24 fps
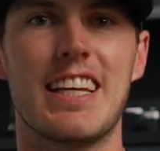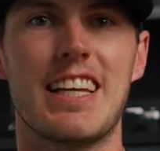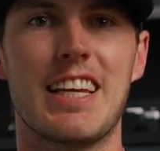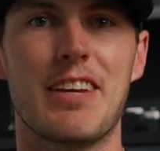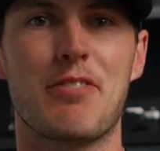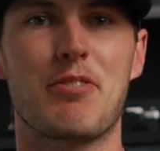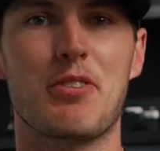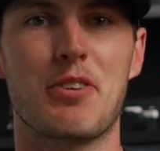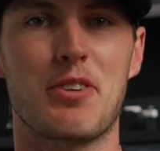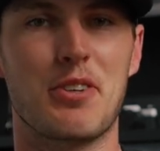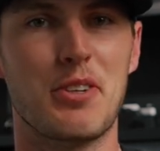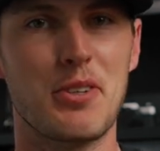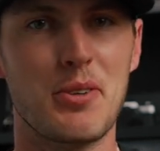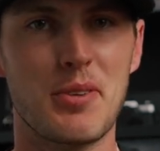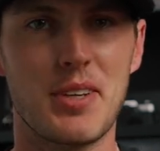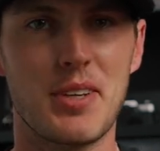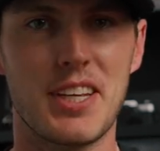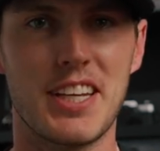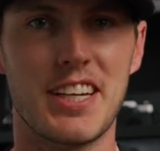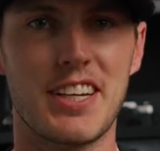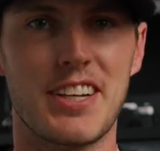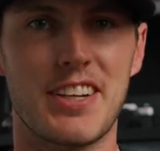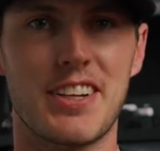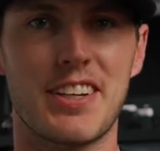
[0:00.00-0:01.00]
If you're new
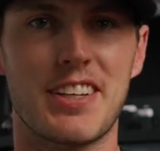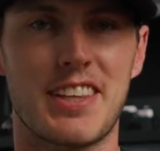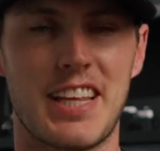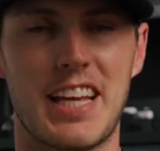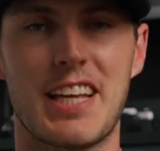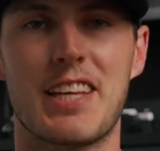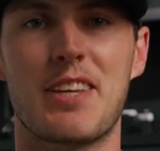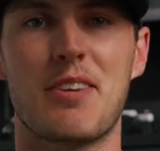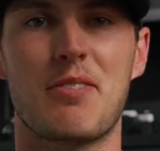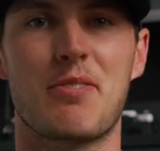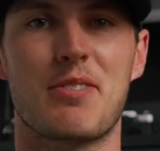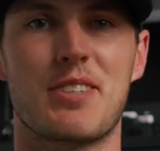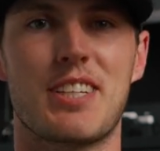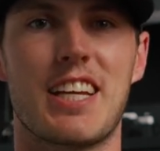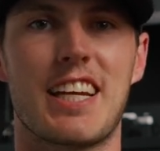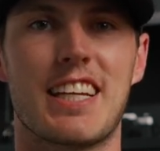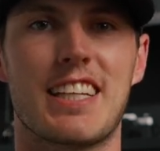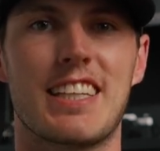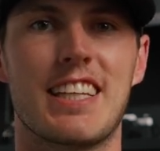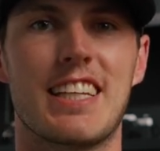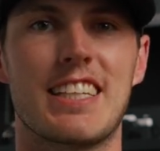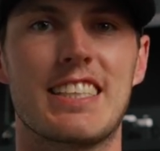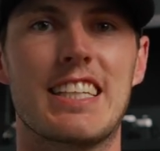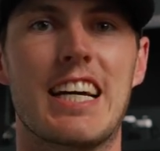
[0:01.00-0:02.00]
here, thank you for
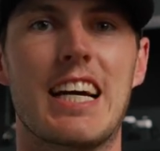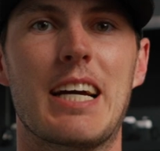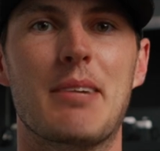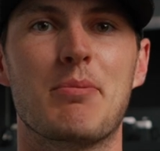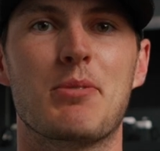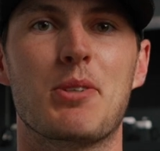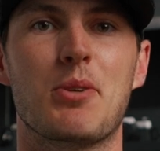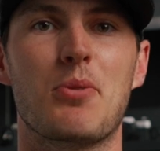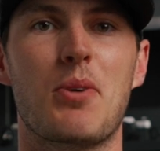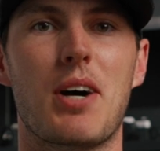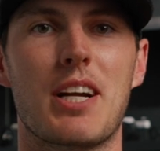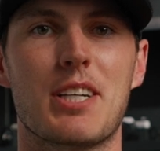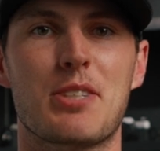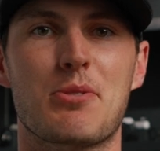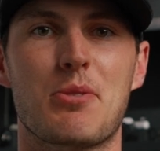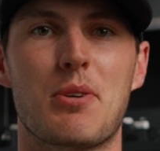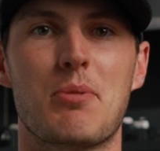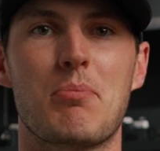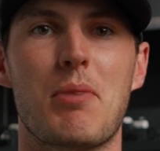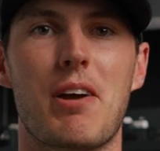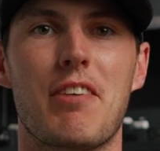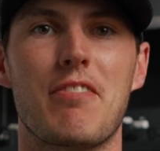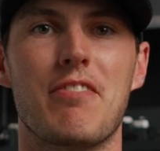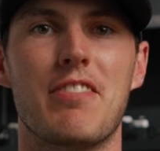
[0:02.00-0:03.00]
taking the time to watch one of
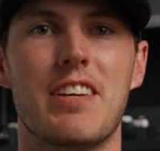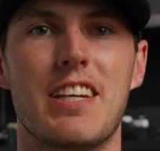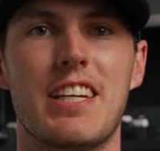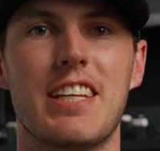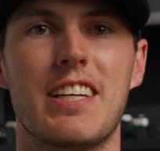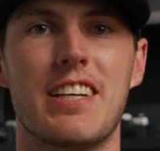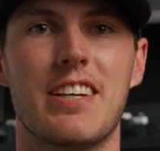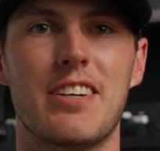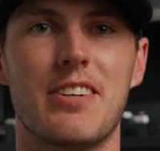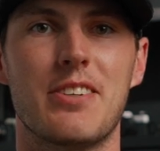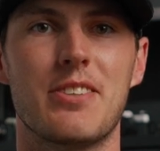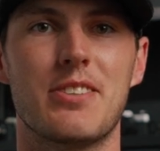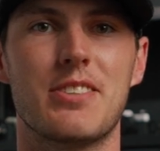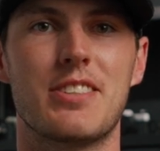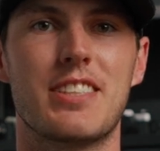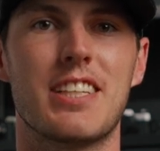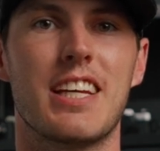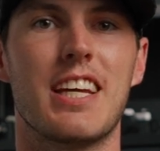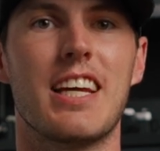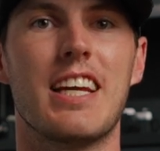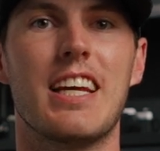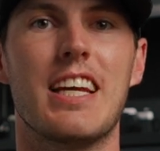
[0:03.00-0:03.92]
my videos.